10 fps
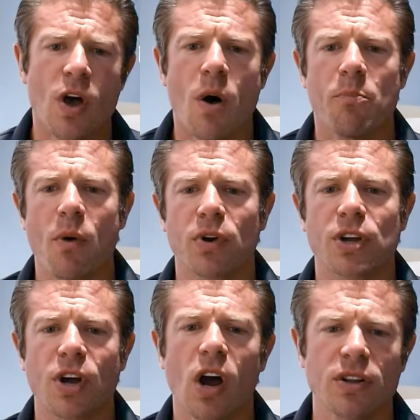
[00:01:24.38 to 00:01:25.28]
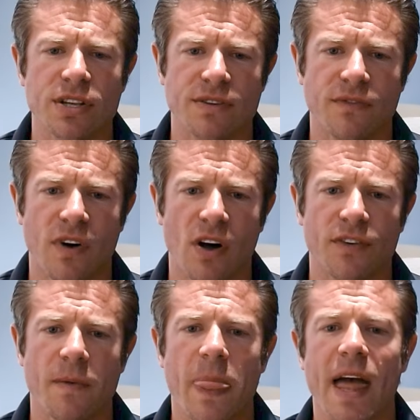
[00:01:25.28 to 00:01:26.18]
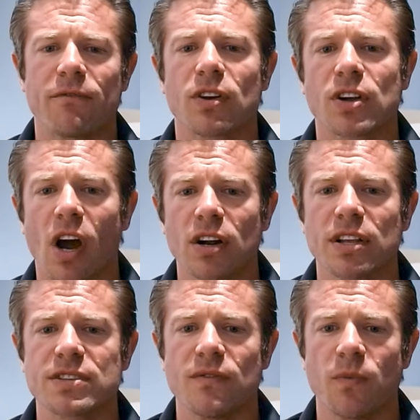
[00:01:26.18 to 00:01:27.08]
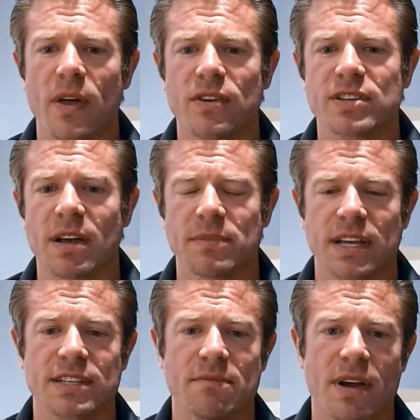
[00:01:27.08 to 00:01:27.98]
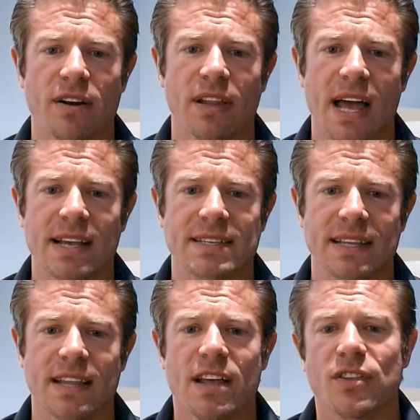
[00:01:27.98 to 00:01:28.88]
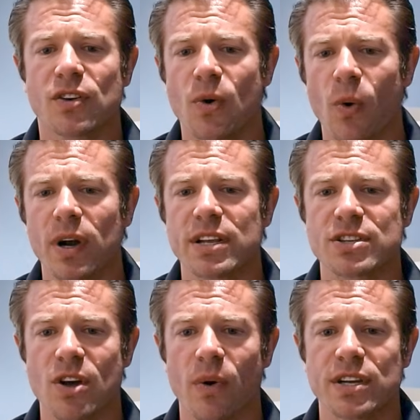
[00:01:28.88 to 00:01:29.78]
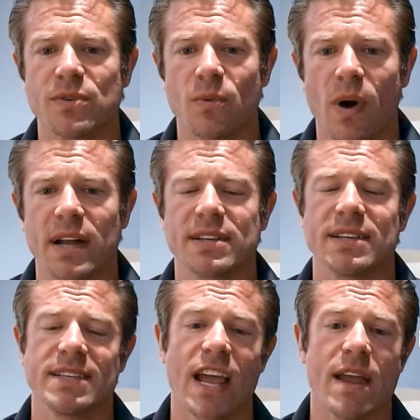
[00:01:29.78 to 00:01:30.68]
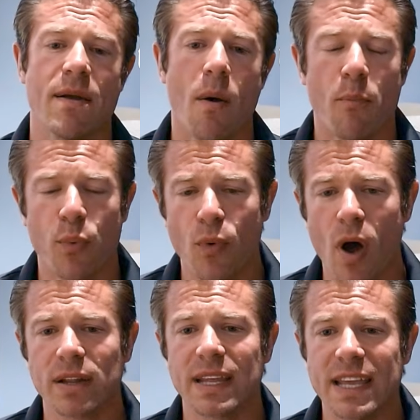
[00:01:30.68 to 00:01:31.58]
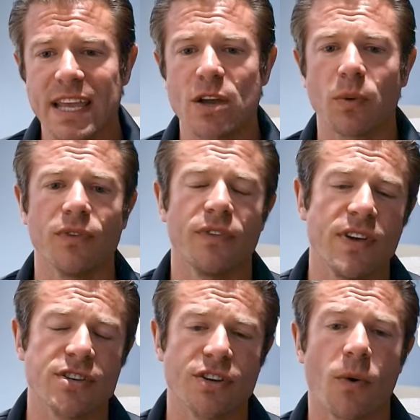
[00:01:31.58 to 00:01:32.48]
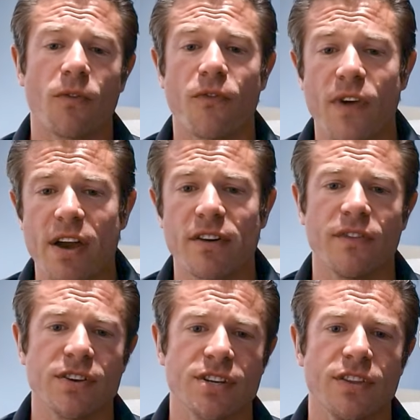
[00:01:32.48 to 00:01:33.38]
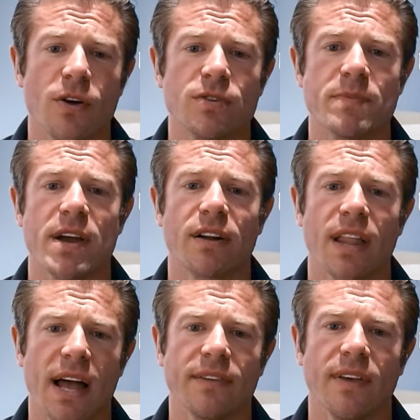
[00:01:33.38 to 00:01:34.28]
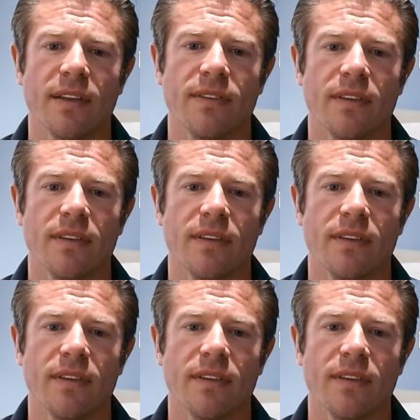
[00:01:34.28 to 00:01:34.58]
but regardless of fault, and regardless of whether something is a marital asset, the court is going to want to see a broadly equal division or fair division in those marital assets.